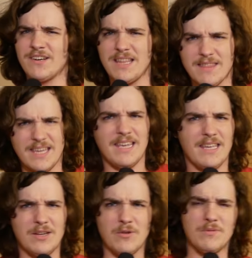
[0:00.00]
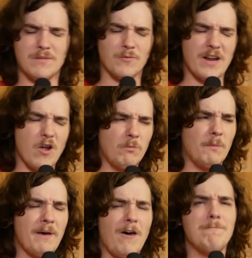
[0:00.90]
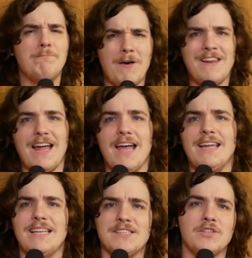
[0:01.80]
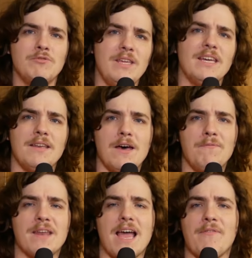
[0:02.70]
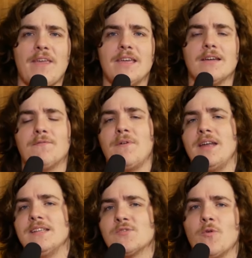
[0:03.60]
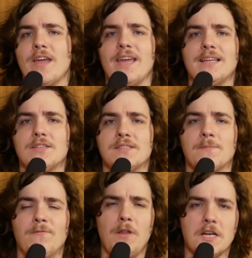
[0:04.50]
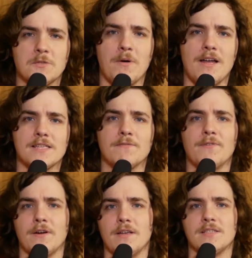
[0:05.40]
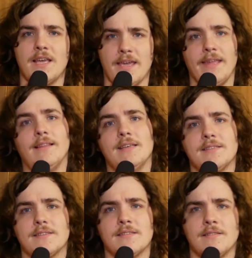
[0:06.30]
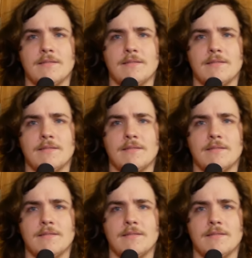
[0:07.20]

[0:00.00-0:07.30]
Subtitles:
or anything, to write home about, but it is unique enough that I think it could find its way into some flux spots of various Egghead lists.